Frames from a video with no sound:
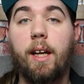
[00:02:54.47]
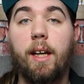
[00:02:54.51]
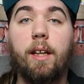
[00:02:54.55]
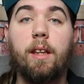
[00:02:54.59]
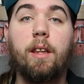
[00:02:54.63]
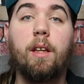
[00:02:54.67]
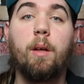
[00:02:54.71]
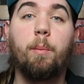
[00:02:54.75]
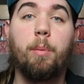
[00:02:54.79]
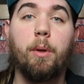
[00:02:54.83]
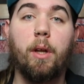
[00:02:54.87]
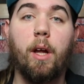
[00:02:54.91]

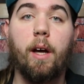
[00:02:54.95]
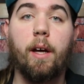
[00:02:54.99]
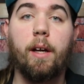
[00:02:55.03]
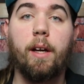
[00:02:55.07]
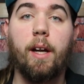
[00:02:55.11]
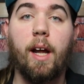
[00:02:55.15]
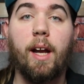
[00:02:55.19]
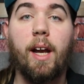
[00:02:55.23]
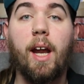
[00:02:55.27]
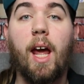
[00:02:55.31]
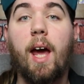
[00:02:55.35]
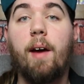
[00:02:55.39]
in the
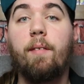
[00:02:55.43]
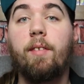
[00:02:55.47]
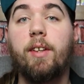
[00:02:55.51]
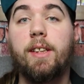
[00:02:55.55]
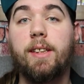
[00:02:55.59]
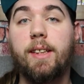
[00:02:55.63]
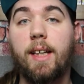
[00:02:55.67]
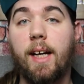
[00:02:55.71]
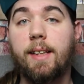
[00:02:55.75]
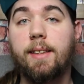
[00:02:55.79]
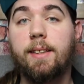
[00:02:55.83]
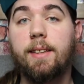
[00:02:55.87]
blood and have
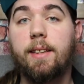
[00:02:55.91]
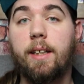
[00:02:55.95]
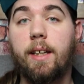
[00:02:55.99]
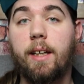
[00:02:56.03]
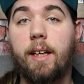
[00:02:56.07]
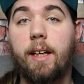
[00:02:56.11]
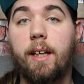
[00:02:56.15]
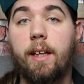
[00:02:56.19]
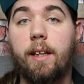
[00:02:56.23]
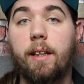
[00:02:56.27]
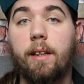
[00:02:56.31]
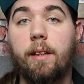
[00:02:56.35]
it tested
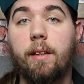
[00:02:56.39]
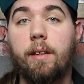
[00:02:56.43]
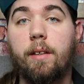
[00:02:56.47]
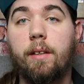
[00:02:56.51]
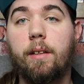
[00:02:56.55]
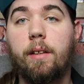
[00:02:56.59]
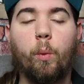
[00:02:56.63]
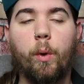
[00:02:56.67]
again,